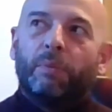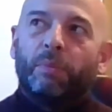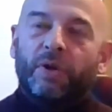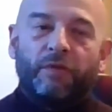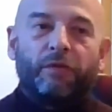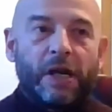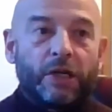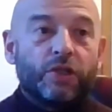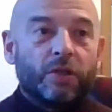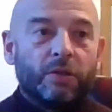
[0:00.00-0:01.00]
but
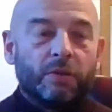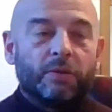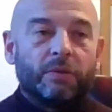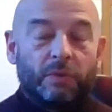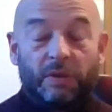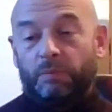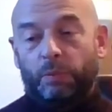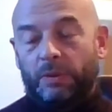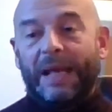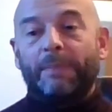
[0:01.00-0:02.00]

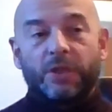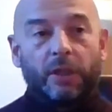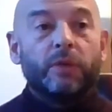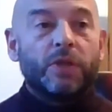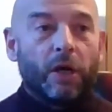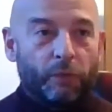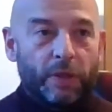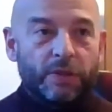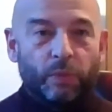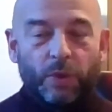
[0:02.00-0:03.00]
the absolute heart
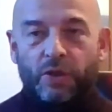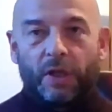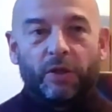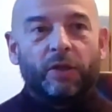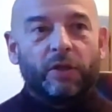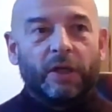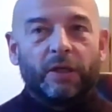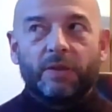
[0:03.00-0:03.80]
rate at which that occurred at,